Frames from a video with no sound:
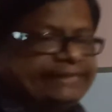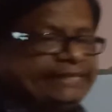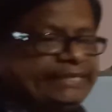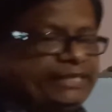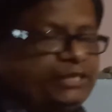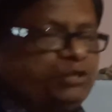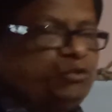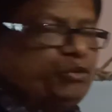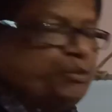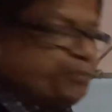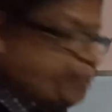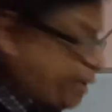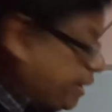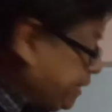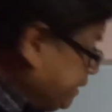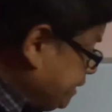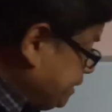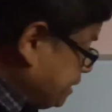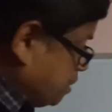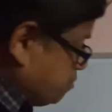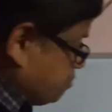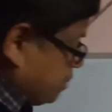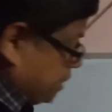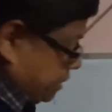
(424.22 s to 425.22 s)
into a finite
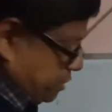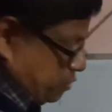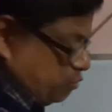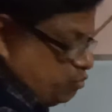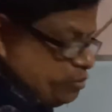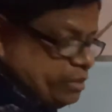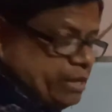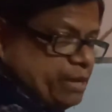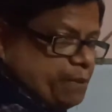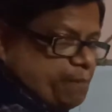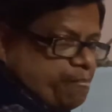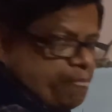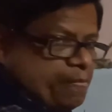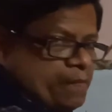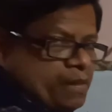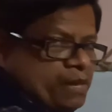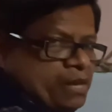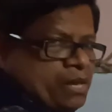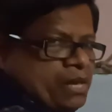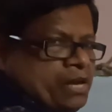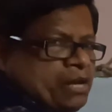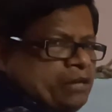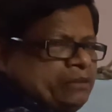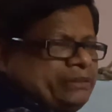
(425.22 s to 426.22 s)
number. Okay,
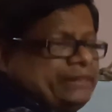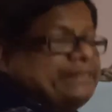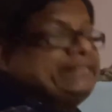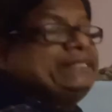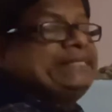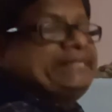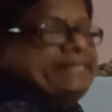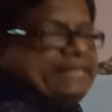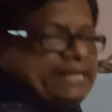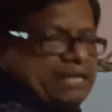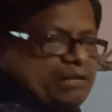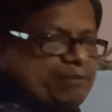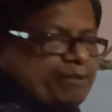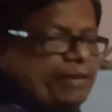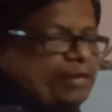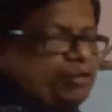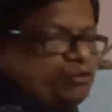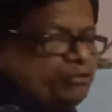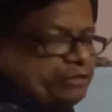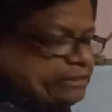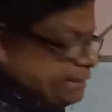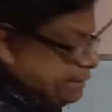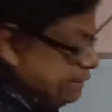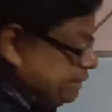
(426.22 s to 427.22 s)
that's the real value
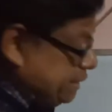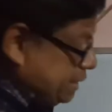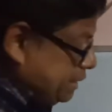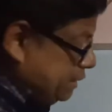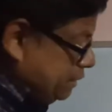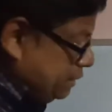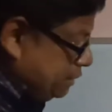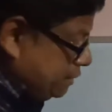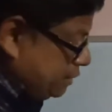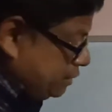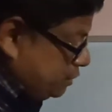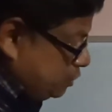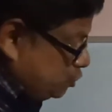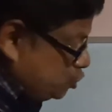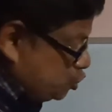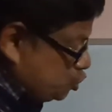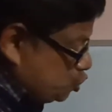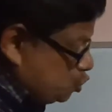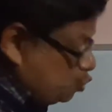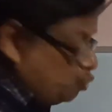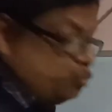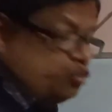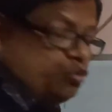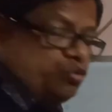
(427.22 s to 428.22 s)
is there.
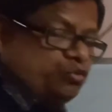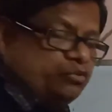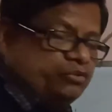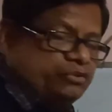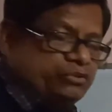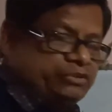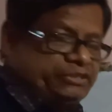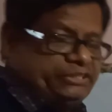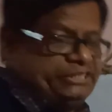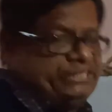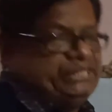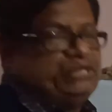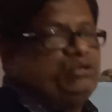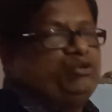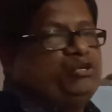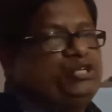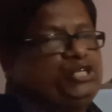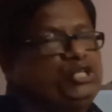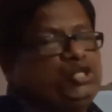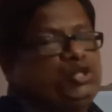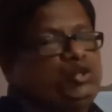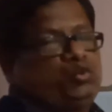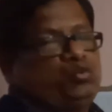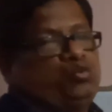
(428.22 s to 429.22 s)
So 0
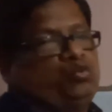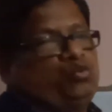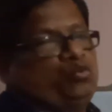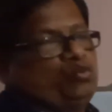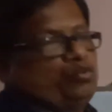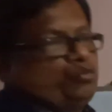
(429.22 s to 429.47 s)
into